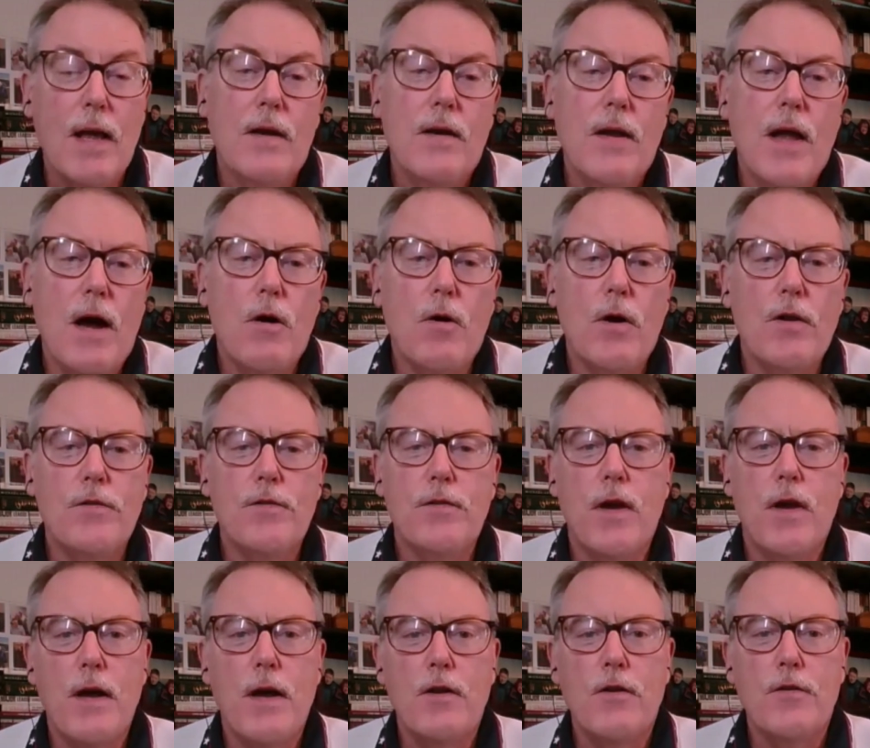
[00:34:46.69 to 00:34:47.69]
Now, it's
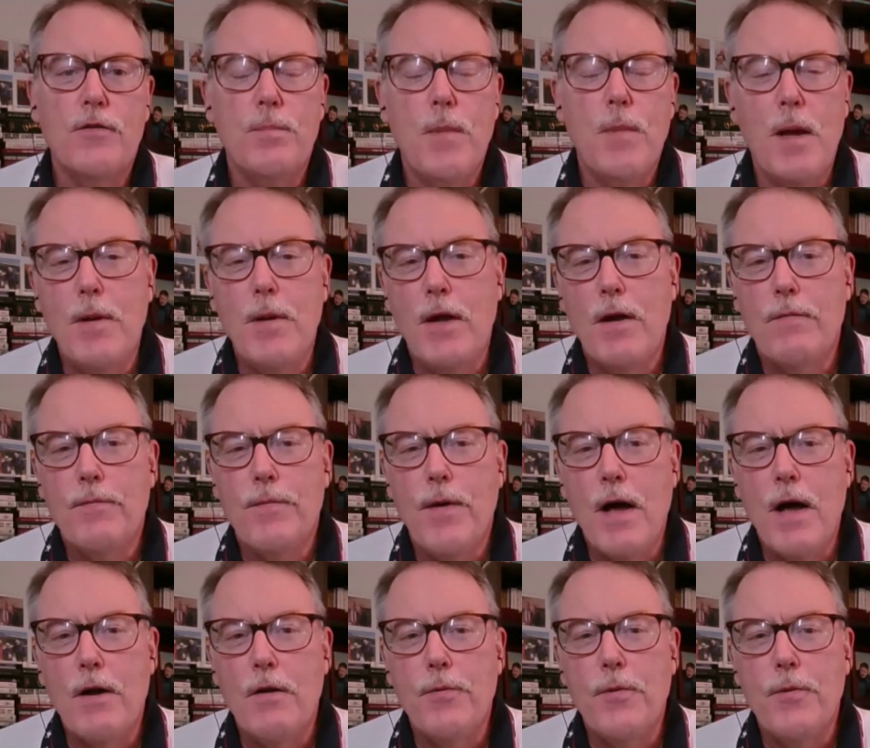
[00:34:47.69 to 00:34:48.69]
uh, just maybe a
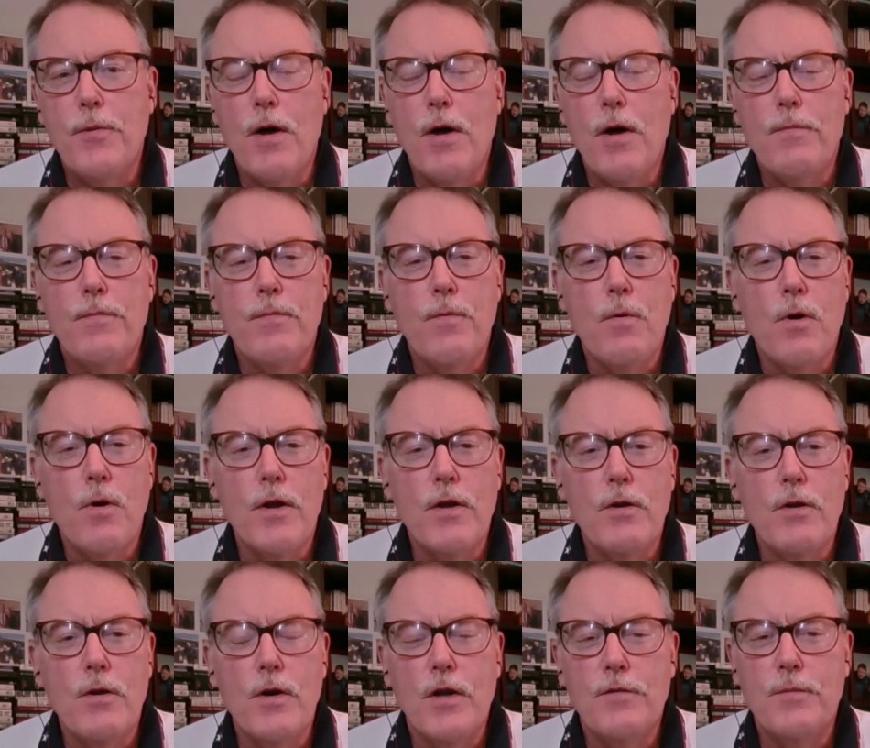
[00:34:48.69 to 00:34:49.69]
final thought for
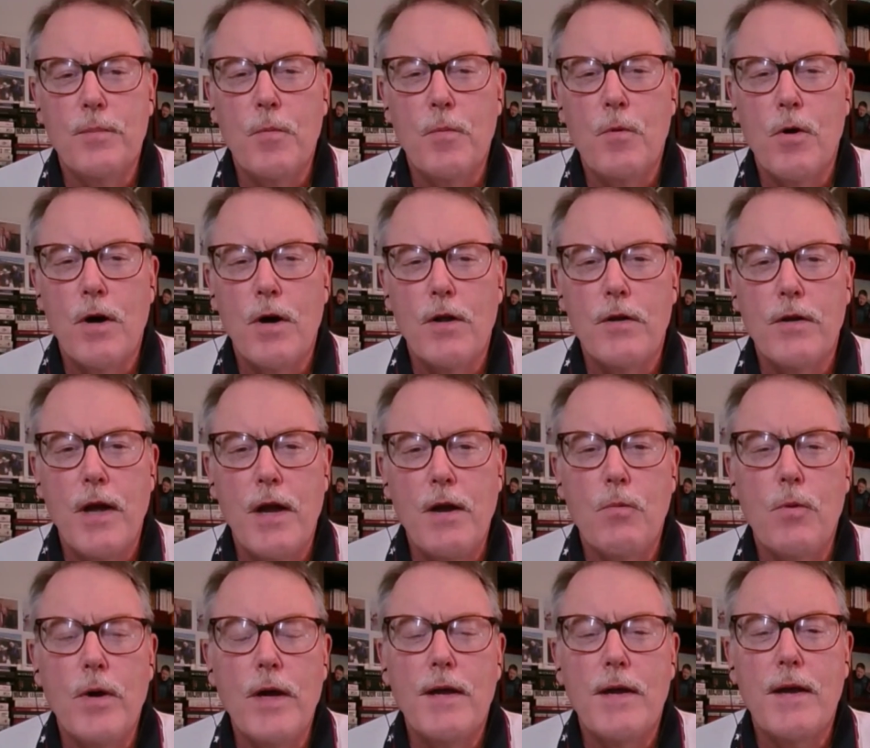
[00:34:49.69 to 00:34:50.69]
you. It's Memorial Day
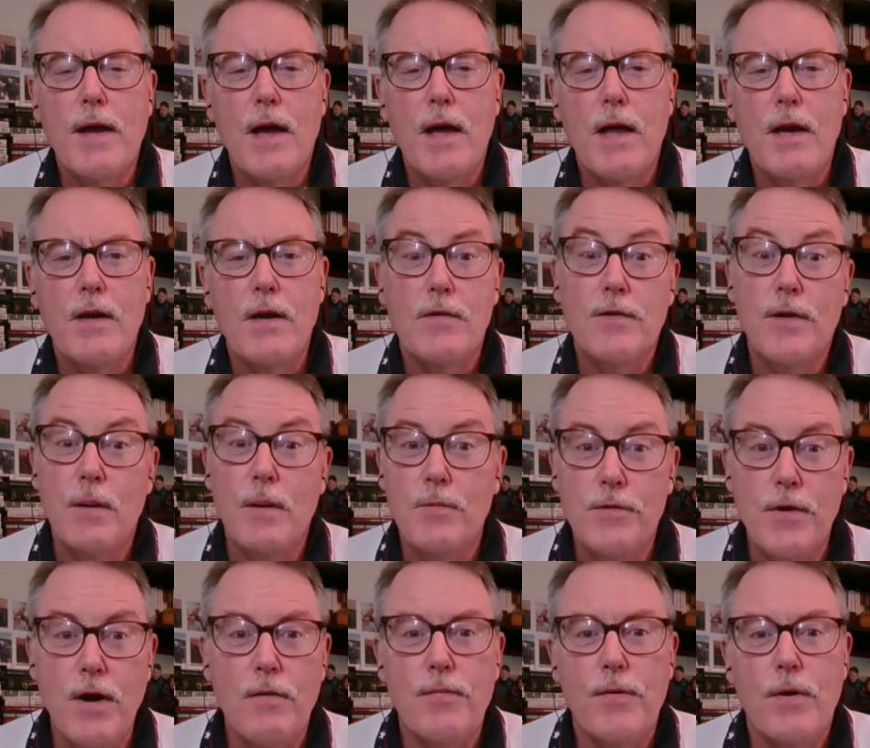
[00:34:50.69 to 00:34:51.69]
weekend. It seems
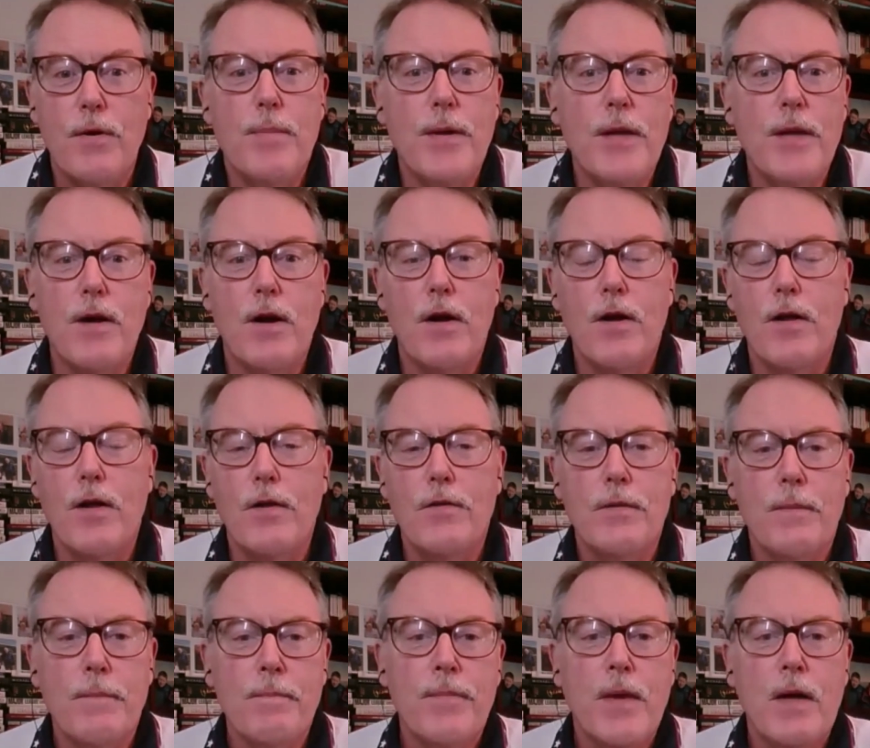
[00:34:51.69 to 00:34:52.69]
different because
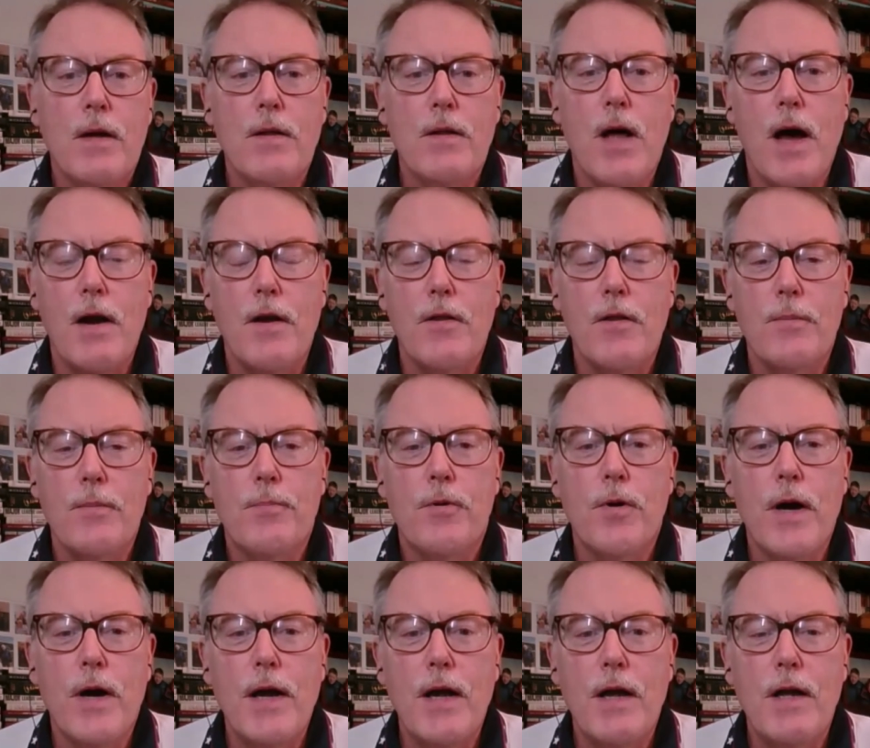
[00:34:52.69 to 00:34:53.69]
a lot of the
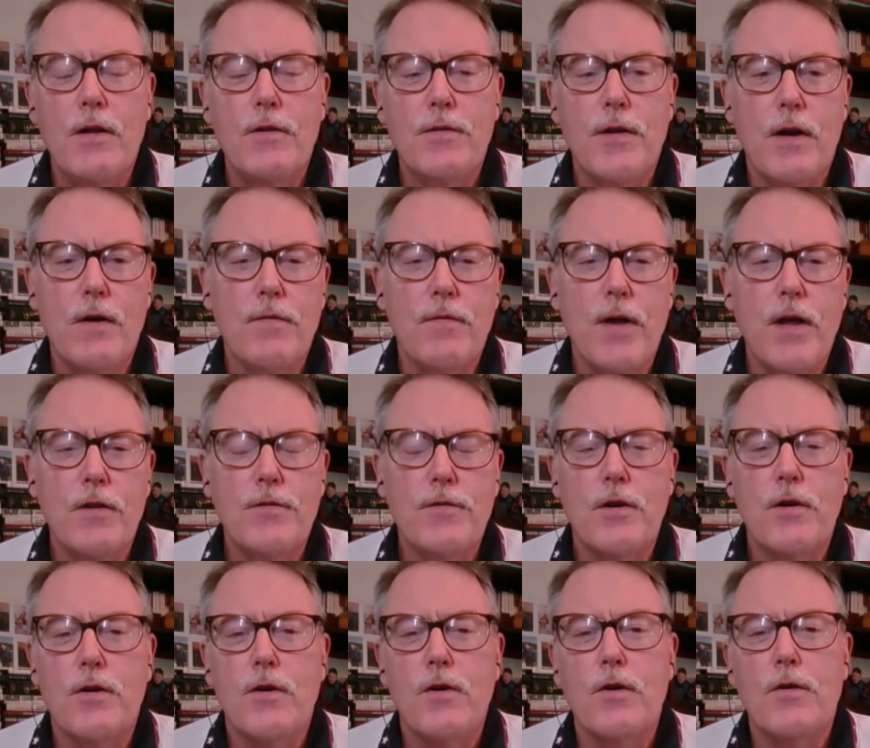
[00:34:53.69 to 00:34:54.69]
parades and events
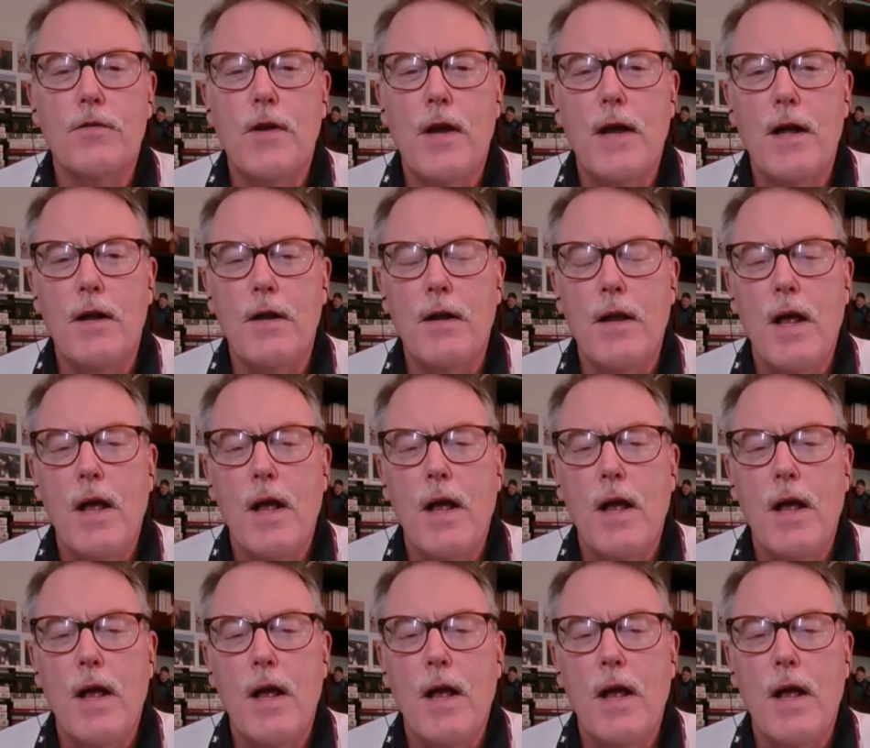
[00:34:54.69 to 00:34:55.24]
are curtailed.